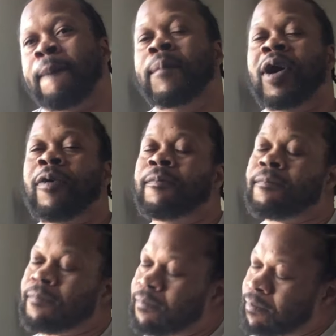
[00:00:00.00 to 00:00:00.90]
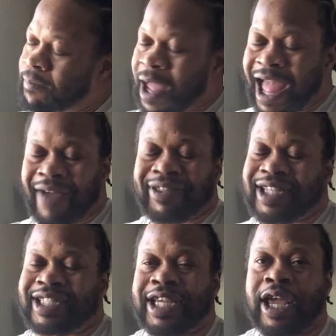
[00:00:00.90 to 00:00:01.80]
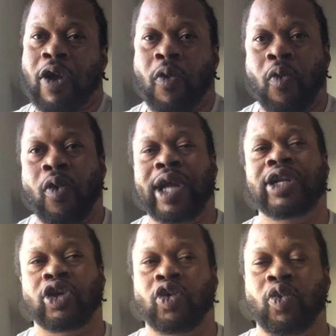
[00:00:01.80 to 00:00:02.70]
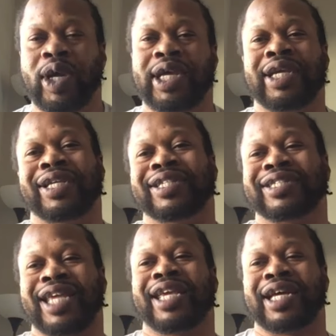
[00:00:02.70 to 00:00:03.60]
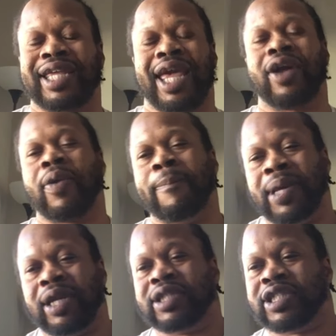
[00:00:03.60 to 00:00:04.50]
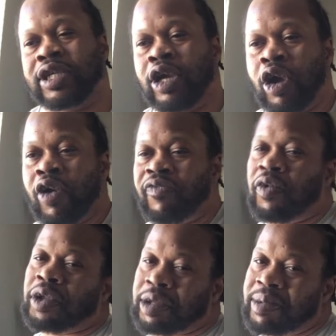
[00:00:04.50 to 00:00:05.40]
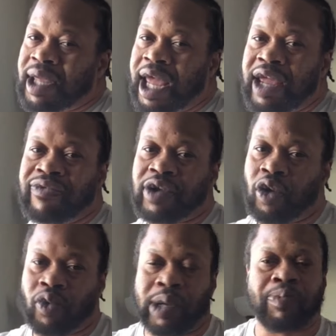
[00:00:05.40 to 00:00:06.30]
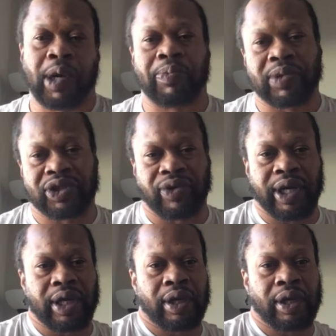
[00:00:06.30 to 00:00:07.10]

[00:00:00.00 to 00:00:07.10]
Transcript: But I have to say, when do we take accountability for the behavior we perpetrate,